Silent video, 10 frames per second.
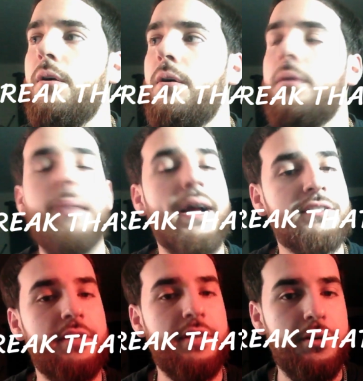back
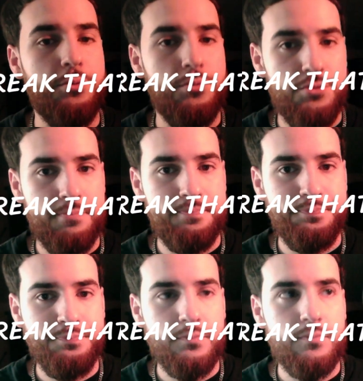to the Eagles,
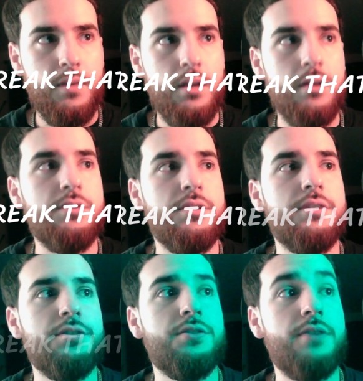
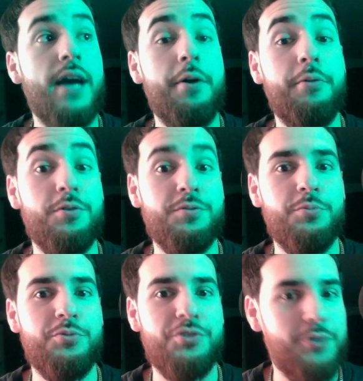since Howie Roseman
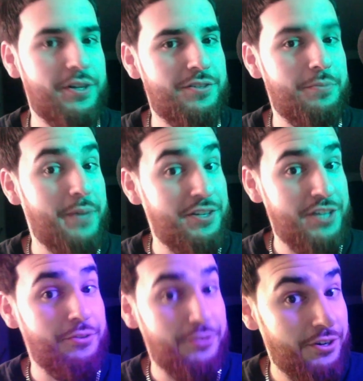was quick to pay
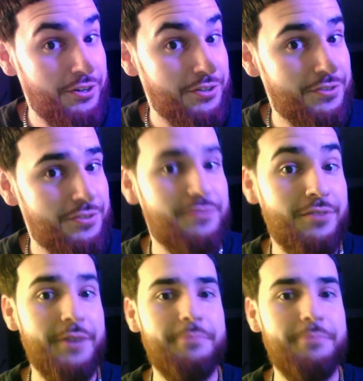Jalen Hurts, right?